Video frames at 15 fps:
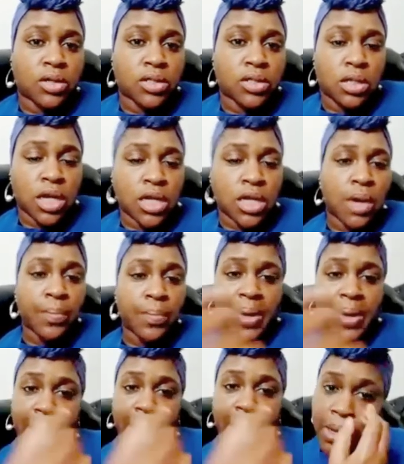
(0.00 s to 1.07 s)
a young black
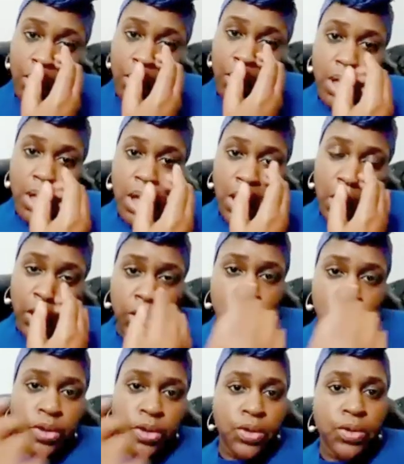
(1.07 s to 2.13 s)
girl,
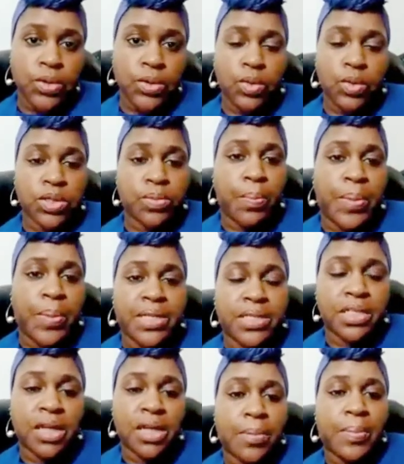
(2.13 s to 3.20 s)
who was beaten
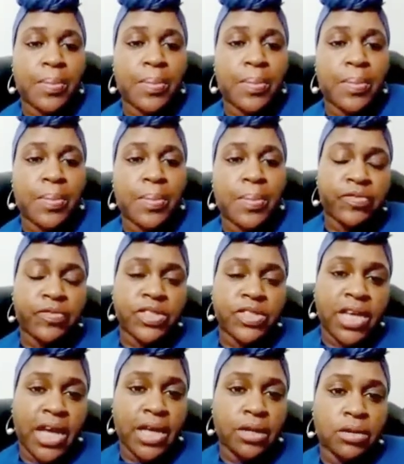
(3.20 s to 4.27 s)
up by a group of
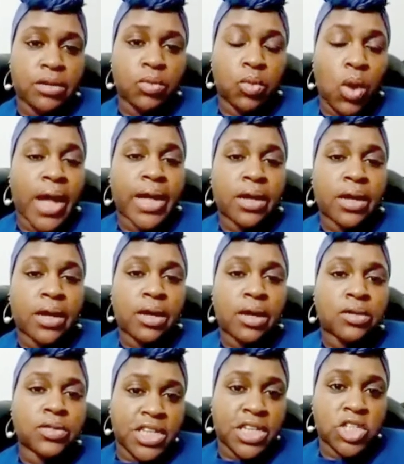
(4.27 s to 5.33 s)
10 white
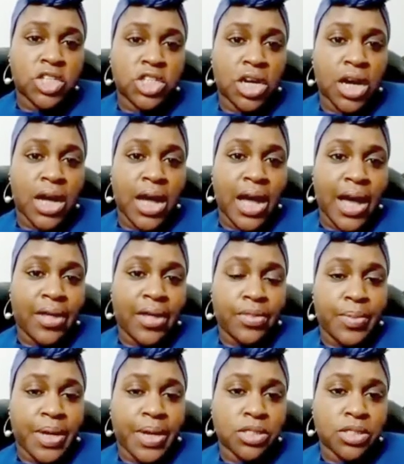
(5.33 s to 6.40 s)
girls at the
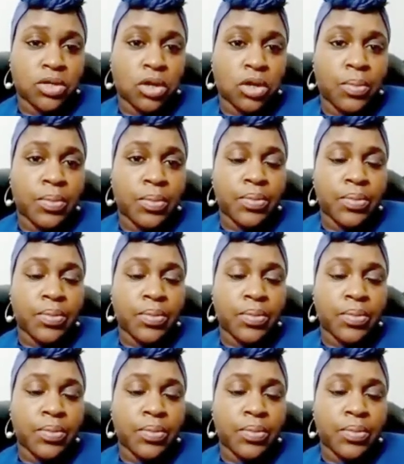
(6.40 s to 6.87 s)
bus stop.